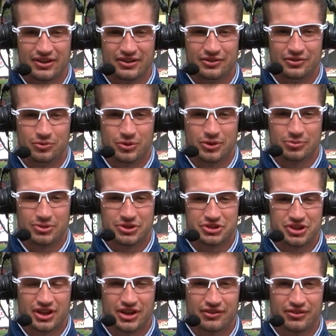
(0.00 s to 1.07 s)
and we
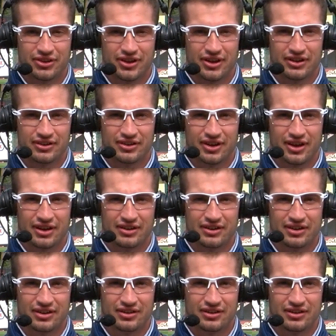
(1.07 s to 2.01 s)
appreciate everything that